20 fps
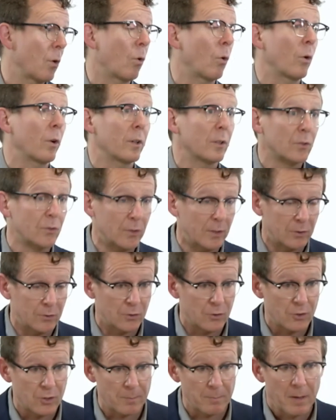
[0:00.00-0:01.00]
or your
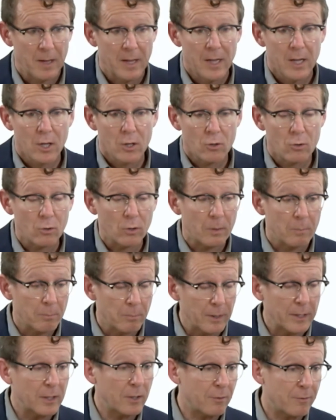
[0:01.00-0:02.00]
citizenship, you can
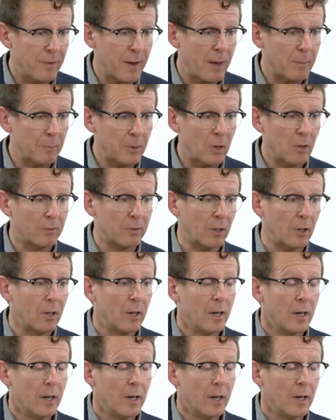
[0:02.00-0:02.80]
bring your family over